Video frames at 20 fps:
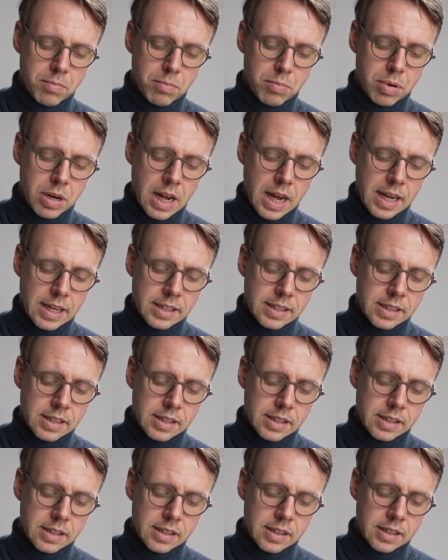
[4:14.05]

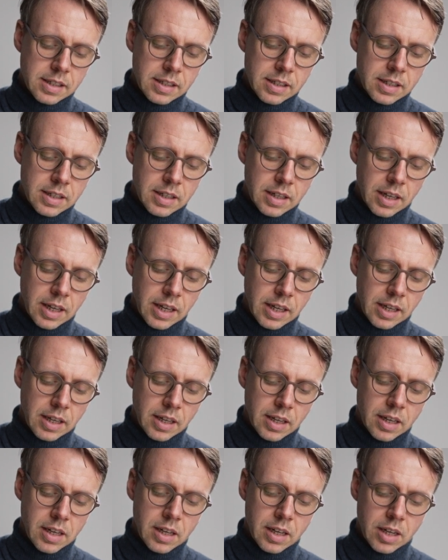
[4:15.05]
plus a
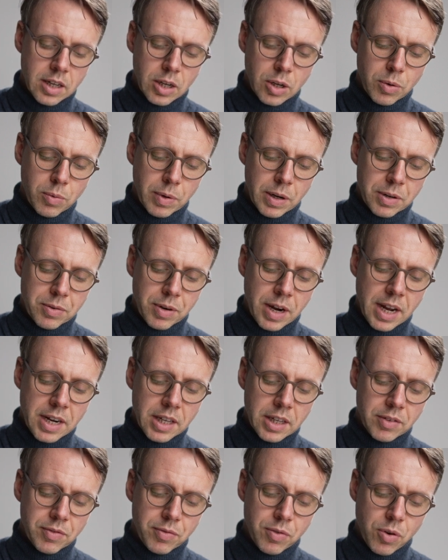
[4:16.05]

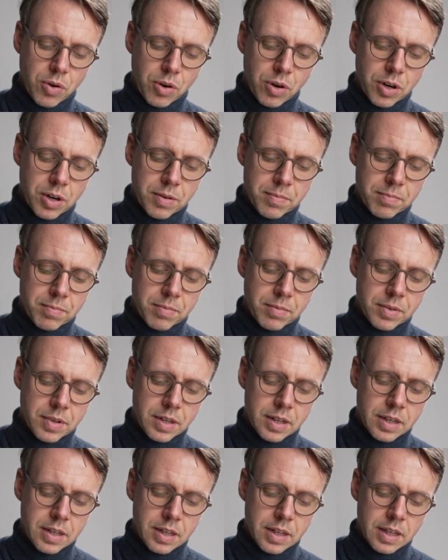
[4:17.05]
quadratic form
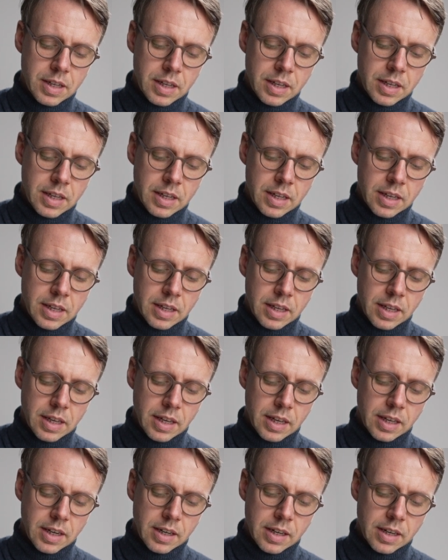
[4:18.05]

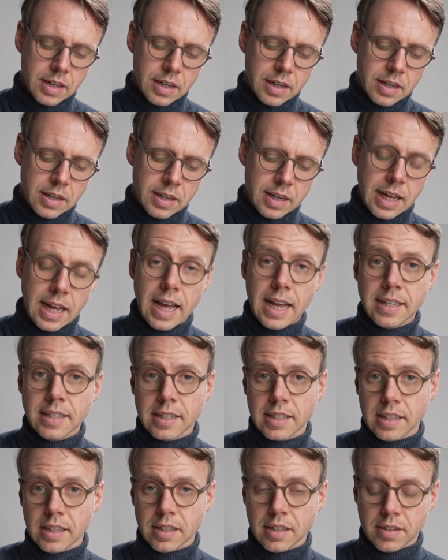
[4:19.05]
in the
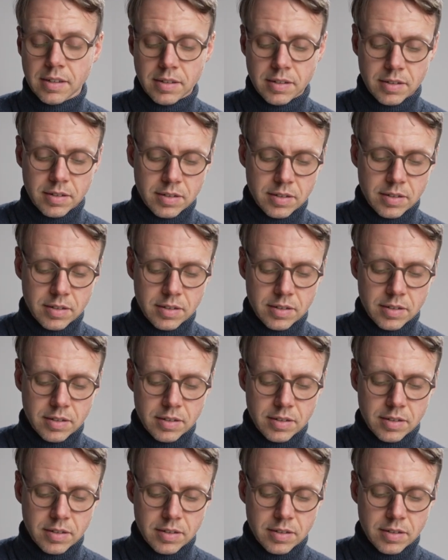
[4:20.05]
Hessian.